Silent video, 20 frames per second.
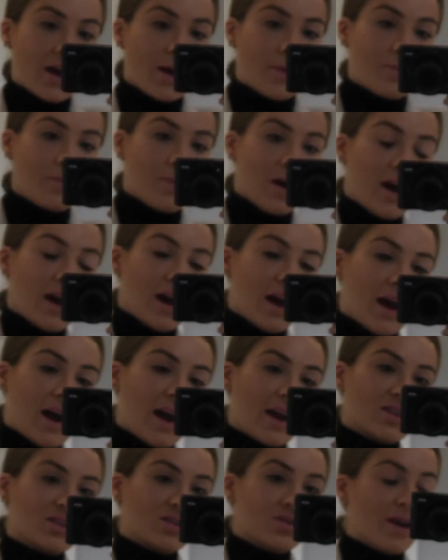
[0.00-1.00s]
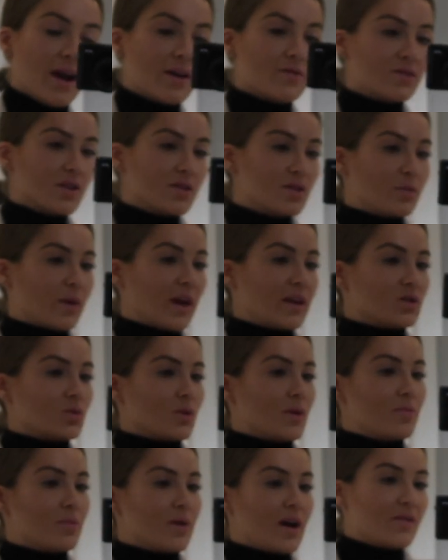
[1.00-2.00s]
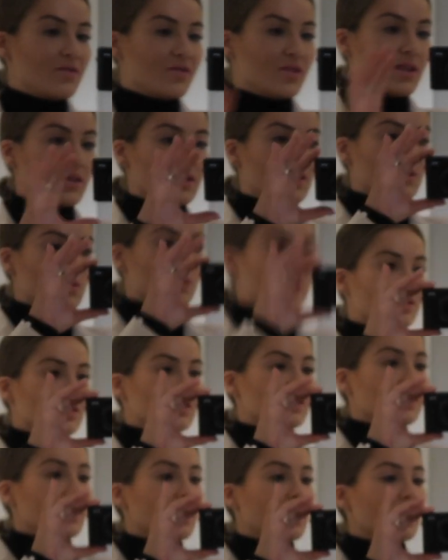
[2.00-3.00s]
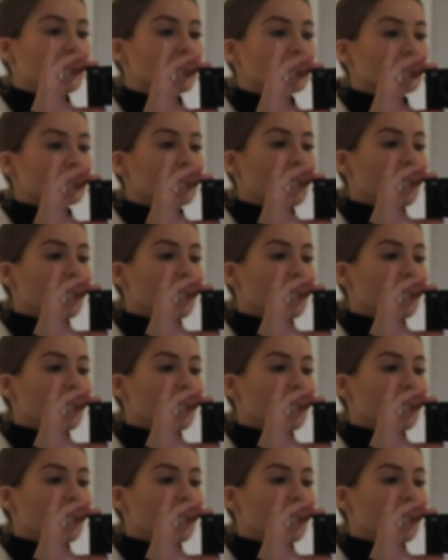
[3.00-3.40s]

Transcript: Um, I do have another beige one, but I feel like this one's just a nicer